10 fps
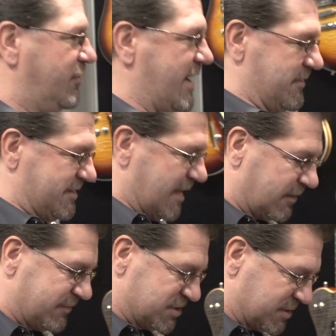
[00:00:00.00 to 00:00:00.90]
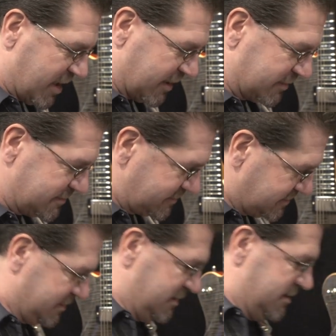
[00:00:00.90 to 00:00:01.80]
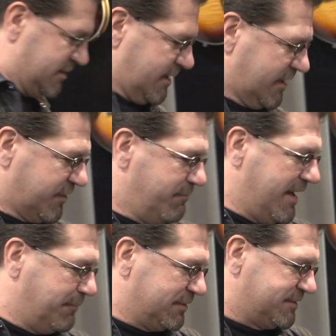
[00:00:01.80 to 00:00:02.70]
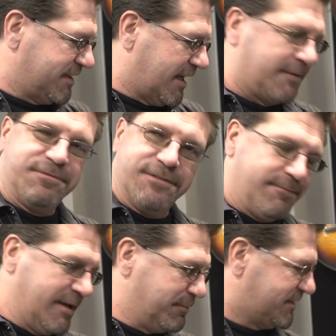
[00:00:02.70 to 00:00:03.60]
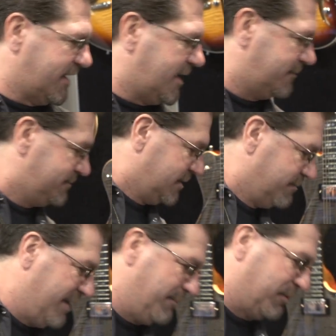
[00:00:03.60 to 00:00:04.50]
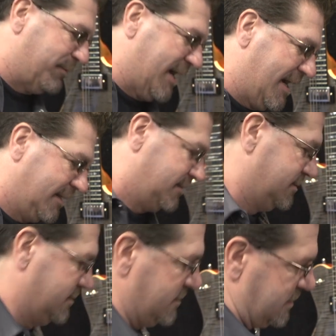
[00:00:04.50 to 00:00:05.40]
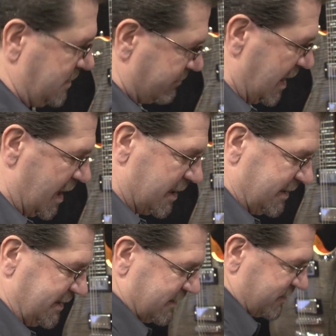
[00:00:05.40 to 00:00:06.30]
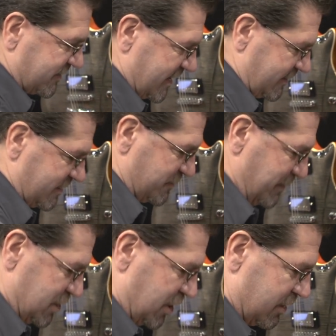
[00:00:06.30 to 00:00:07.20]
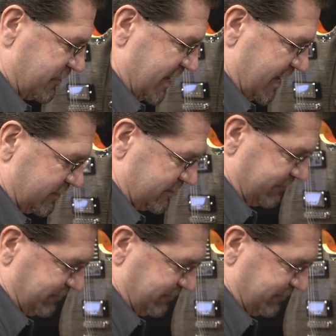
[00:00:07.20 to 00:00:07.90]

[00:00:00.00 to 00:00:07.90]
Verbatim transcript: We have the television model, it has a maple top, flame maple top, maple back, mahogany inset that's been carved out.